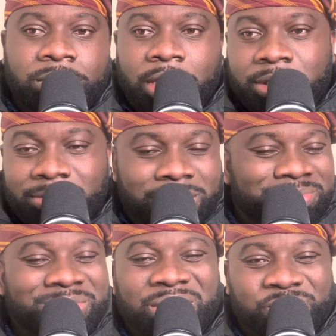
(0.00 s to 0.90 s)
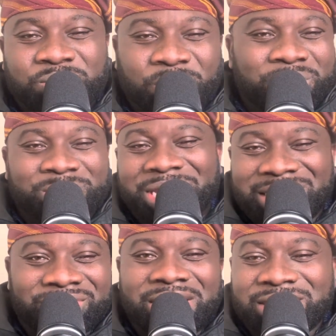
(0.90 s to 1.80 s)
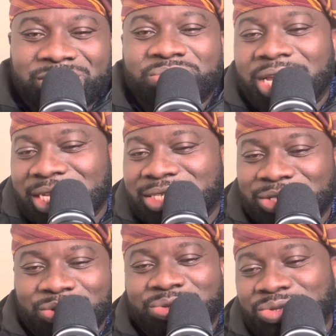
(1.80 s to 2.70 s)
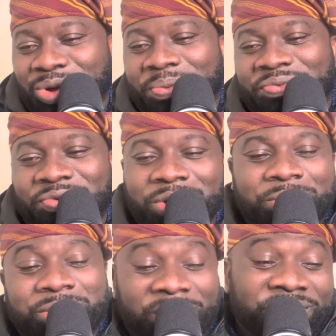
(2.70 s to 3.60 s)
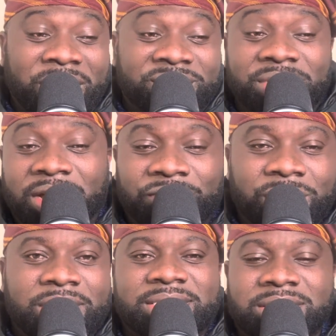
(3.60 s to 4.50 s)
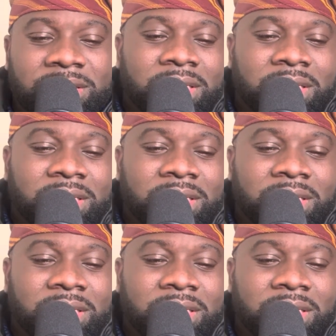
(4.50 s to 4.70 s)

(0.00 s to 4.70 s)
And we don't want to get dragged into that top four or top five now race